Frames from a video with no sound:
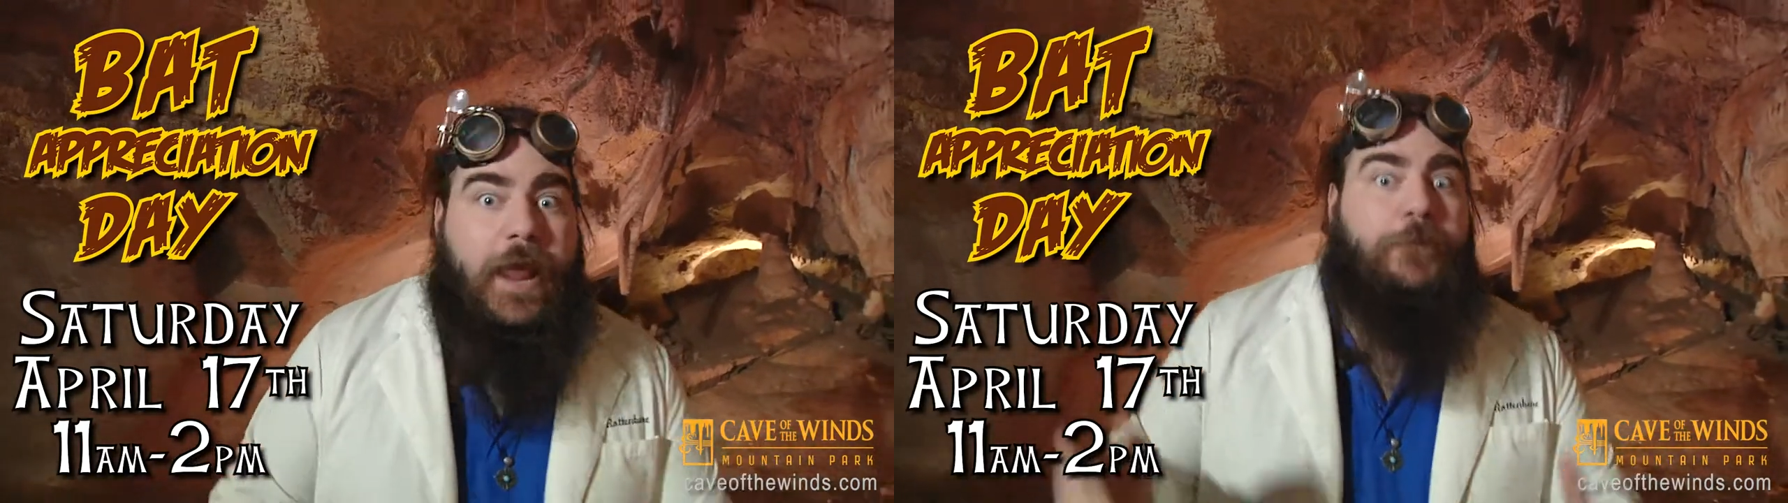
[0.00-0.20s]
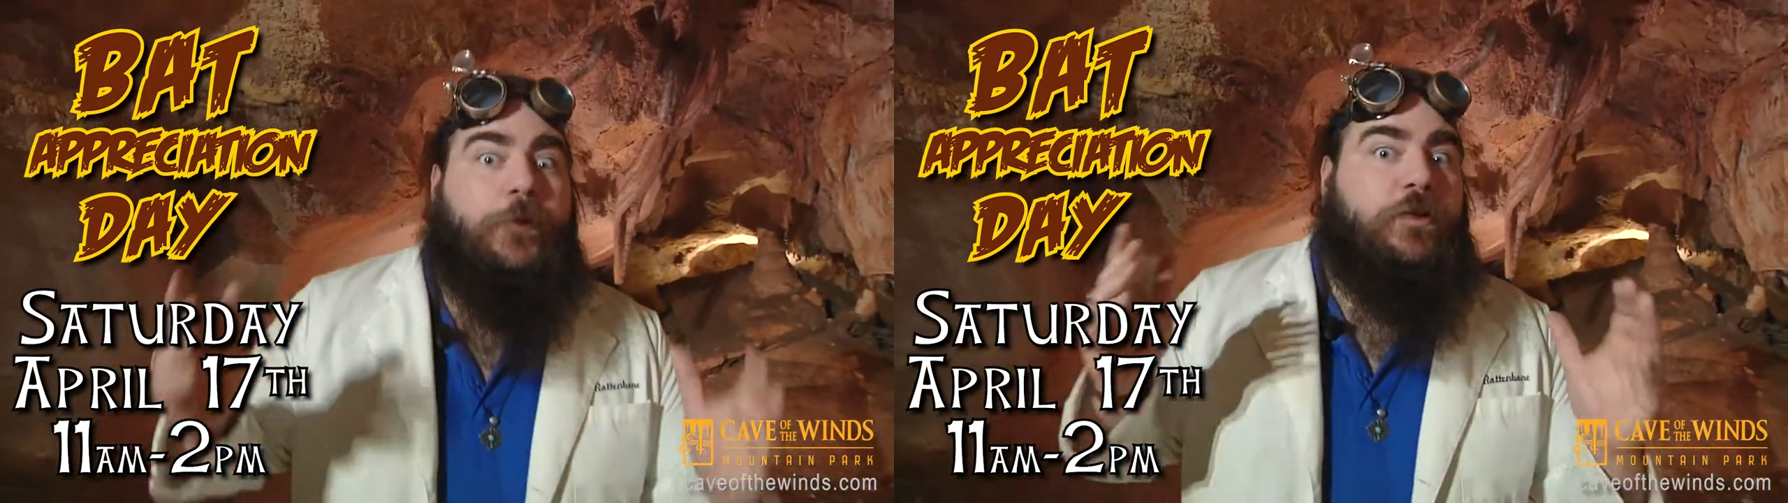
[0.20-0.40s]

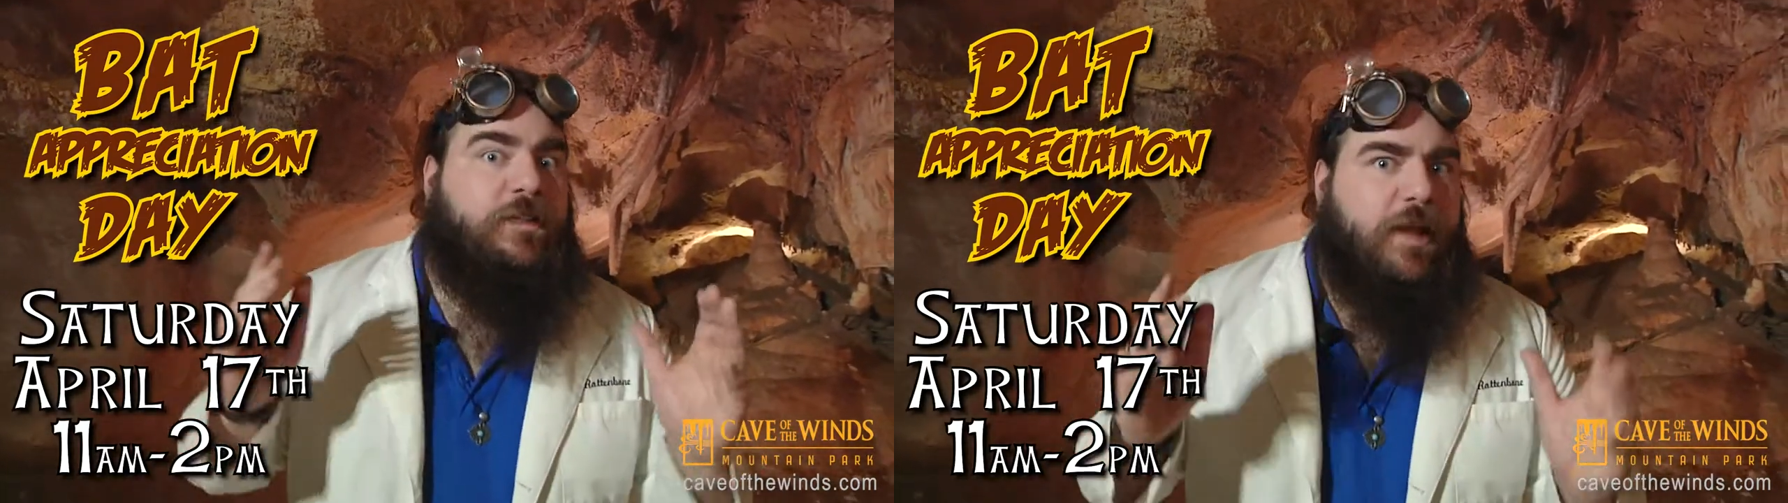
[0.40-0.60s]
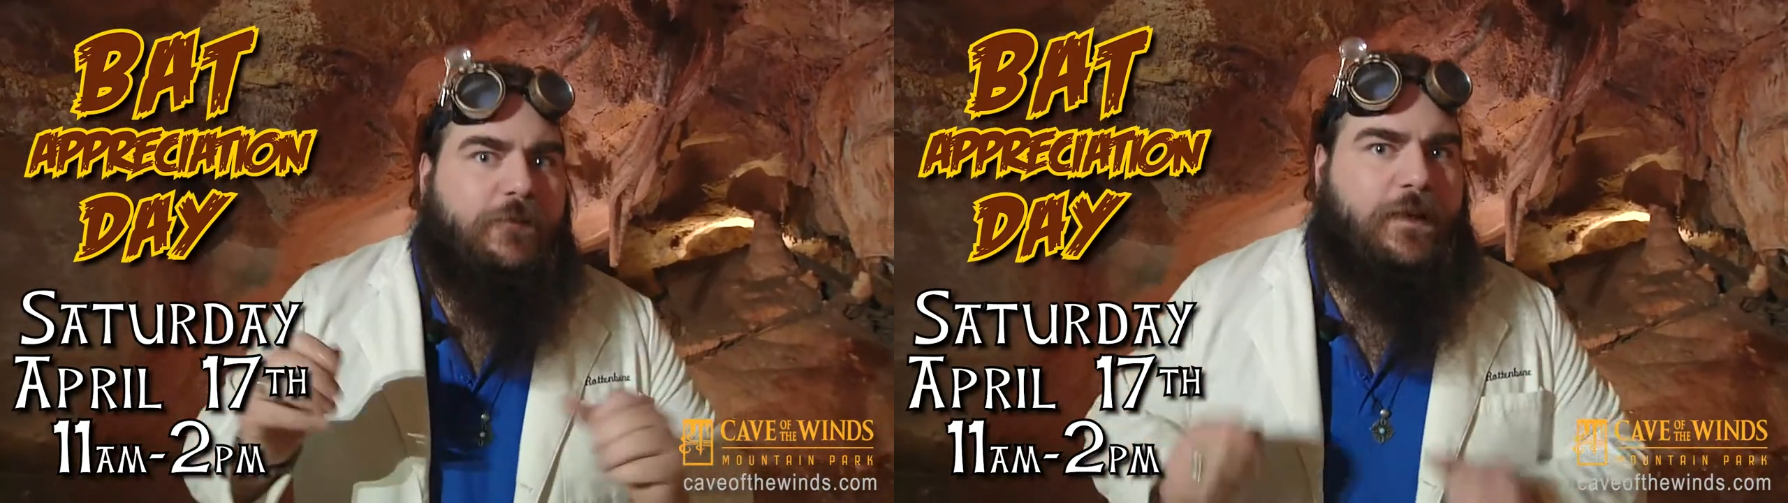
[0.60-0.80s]
April
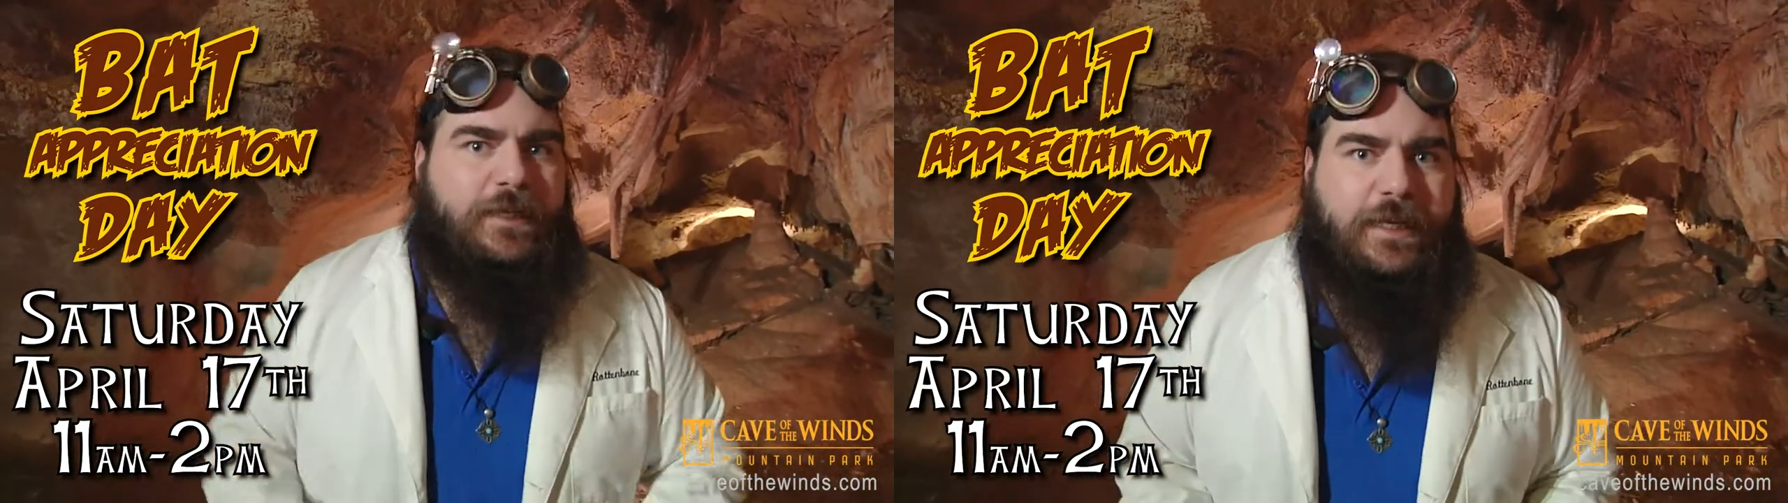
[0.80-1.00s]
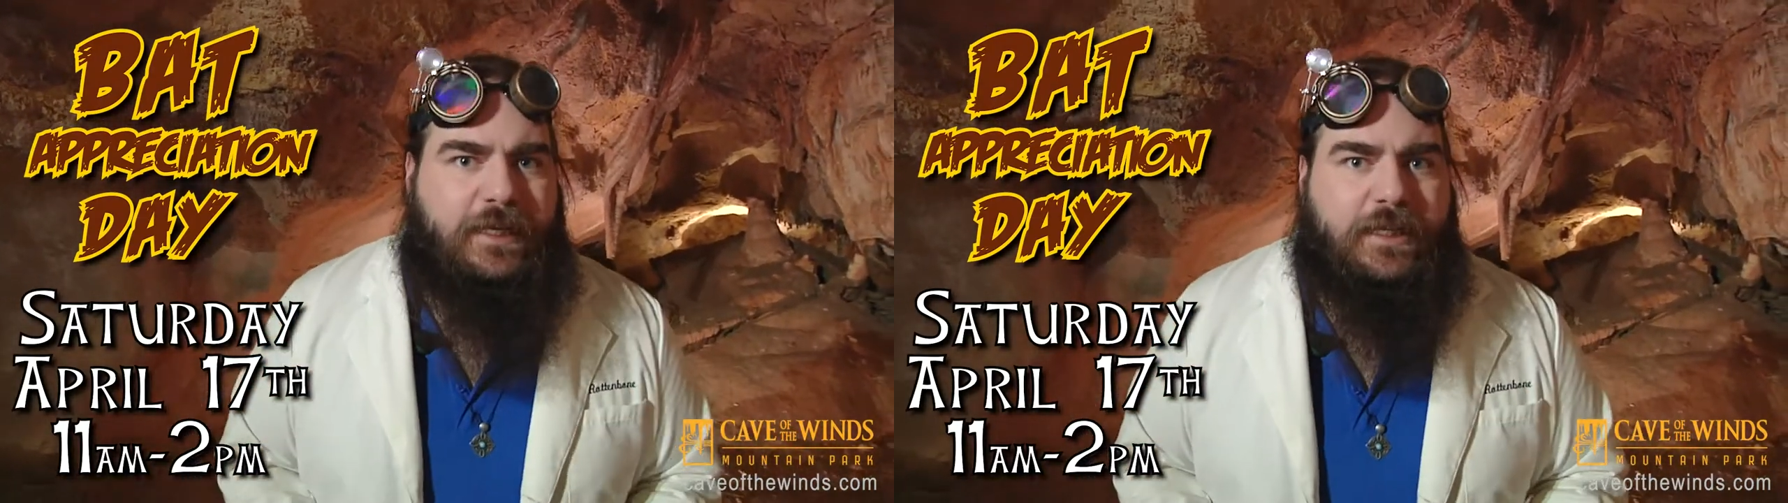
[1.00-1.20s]

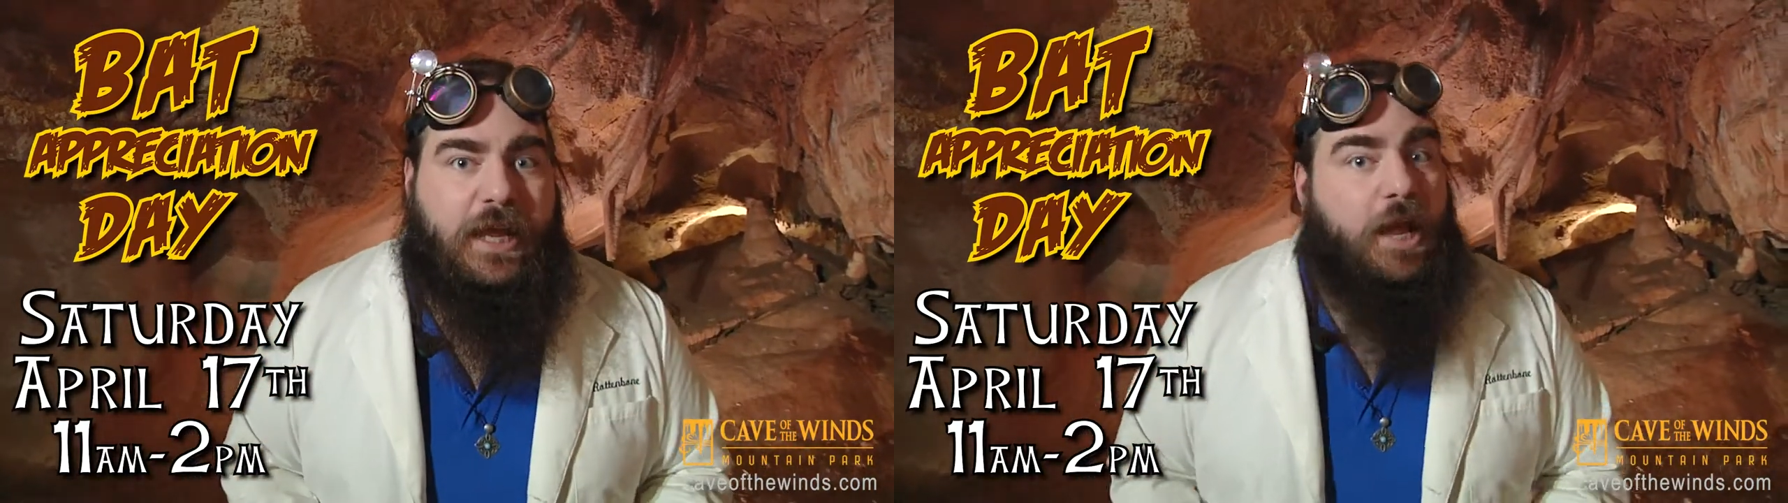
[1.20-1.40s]
17th,